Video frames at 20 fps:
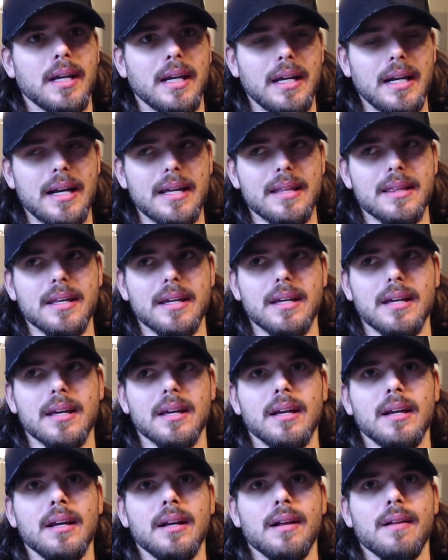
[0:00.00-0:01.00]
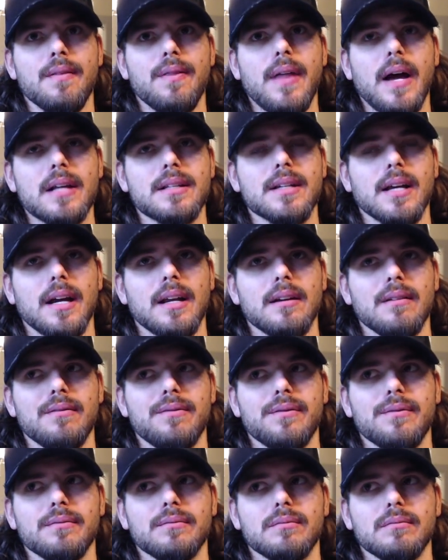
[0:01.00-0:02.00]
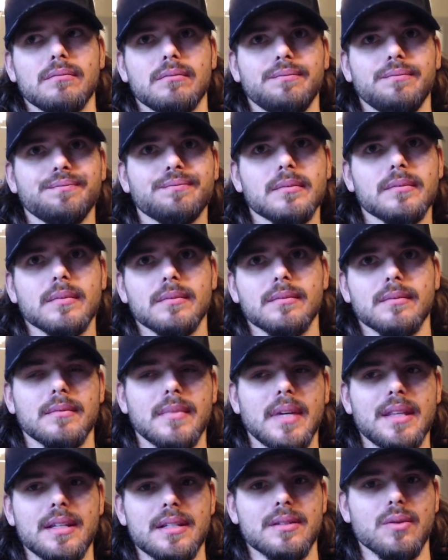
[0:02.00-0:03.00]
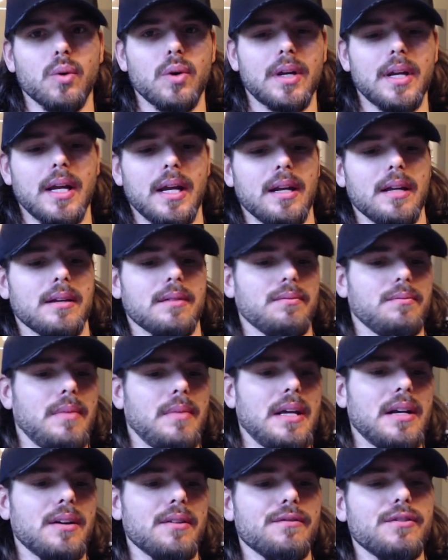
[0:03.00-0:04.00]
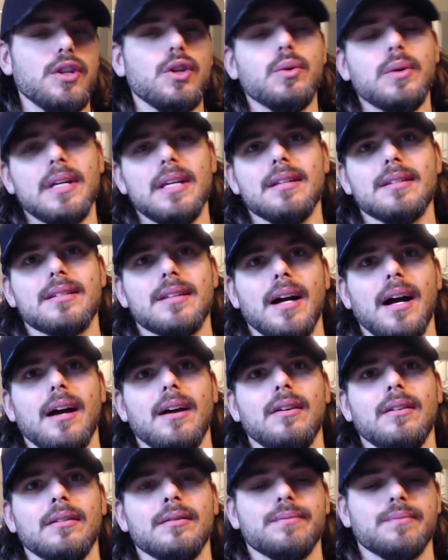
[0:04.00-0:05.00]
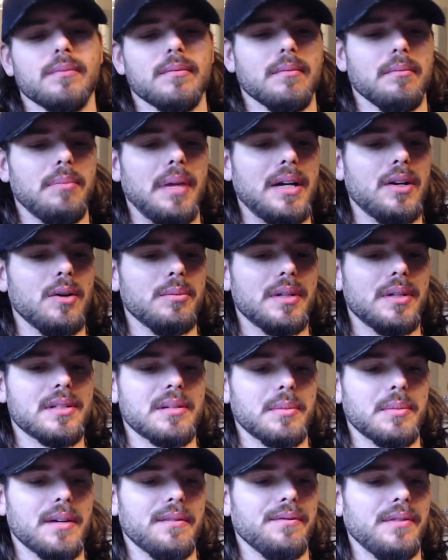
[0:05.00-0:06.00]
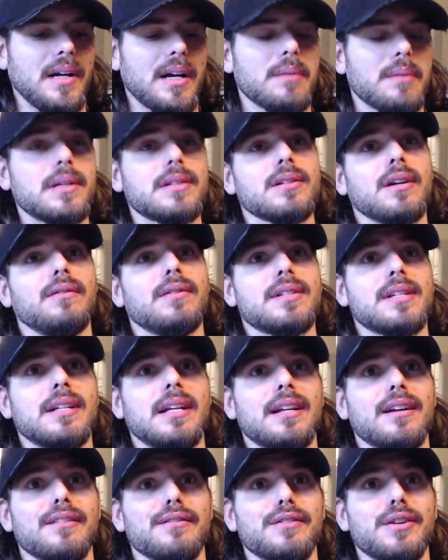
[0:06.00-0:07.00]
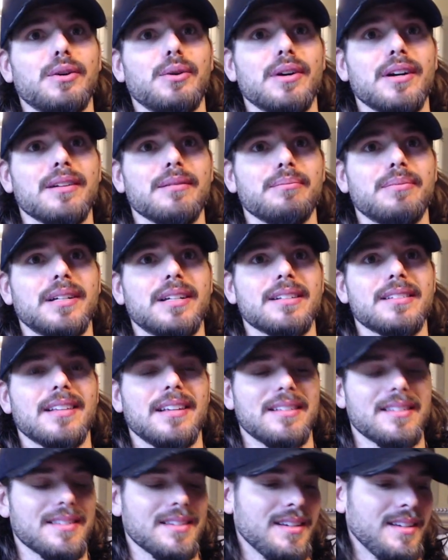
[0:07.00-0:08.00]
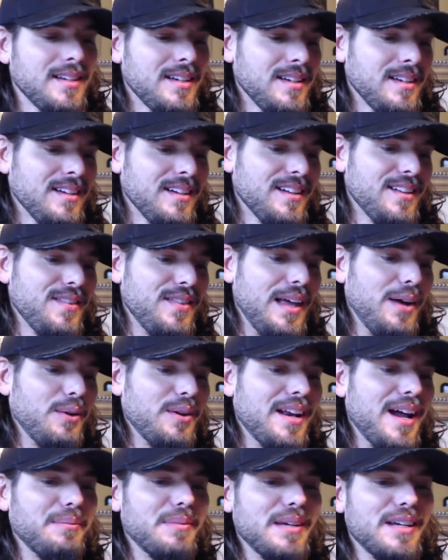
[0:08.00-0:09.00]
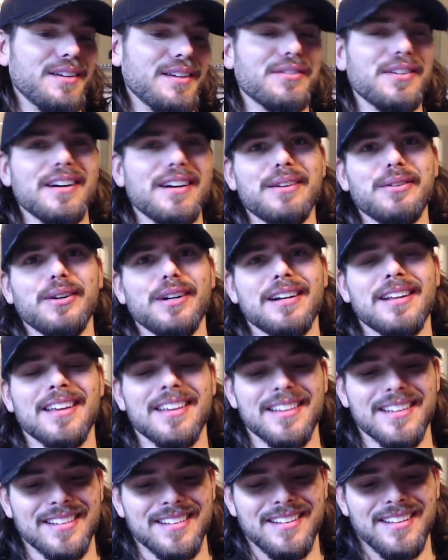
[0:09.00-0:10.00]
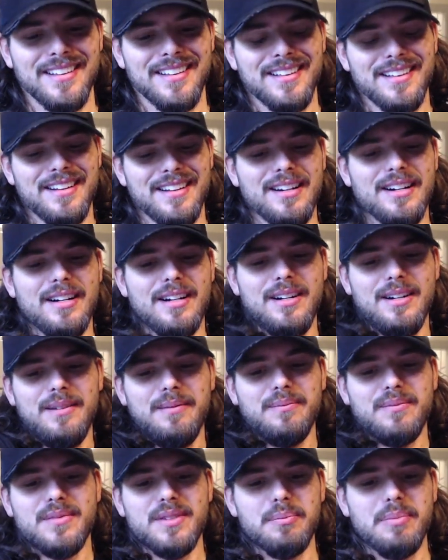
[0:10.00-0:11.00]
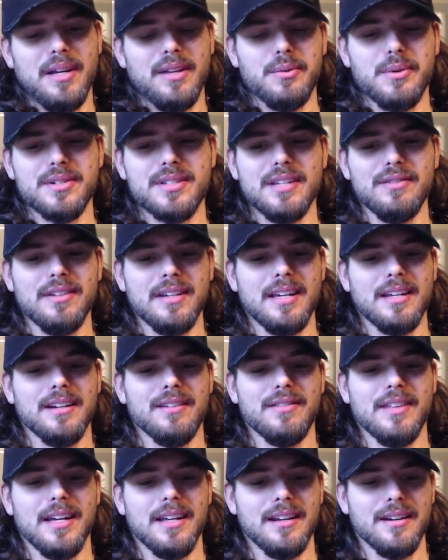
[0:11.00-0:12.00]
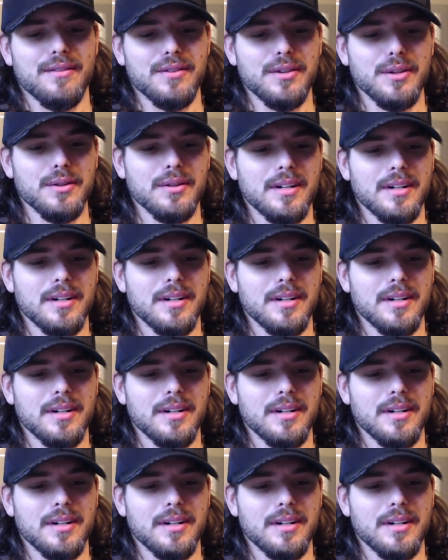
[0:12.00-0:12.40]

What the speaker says: And I think that's kind of in this organic interviewee style. By no means I'm going to flatter myself as an interviewer, because that would not be good for anyone to be on the receiving end of that interview.